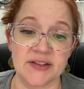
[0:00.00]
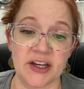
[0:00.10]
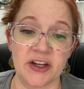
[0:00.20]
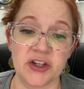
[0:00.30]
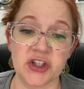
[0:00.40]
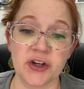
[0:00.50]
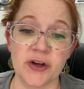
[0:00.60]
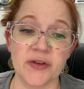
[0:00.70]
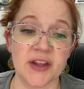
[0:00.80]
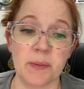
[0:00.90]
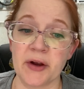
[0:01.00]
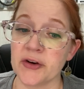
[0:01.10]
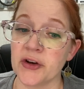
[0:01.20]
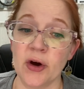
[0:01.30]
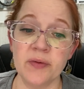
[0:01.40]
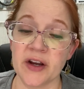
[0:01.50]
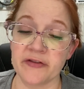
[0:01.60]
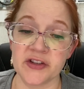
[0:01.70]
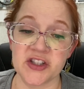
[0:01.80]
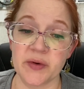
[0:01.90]
I can assure you that they bear no
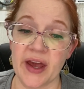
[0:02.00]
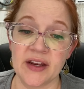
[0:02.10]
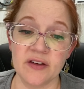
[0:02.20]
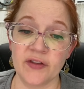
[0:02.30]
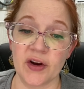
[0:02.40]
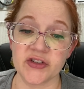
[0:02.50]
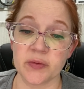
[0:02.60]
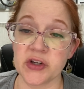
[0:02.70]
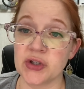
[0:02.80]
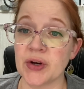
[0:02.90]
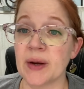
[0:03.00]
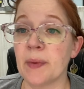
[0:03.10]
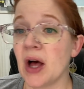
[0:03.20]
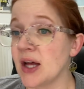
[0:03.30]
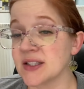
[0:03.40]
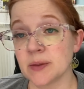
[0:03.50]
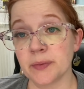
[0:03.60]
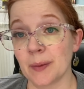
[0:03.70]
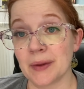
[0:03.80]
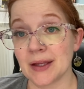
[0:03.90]
reference to any affairs in which you can
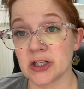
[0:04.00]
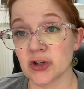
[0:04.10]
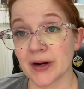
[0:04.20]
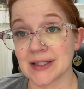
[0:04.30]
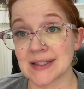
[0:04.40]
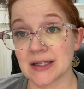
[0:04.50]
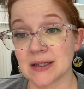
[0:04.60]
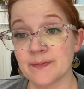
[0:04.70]
possibly be interested.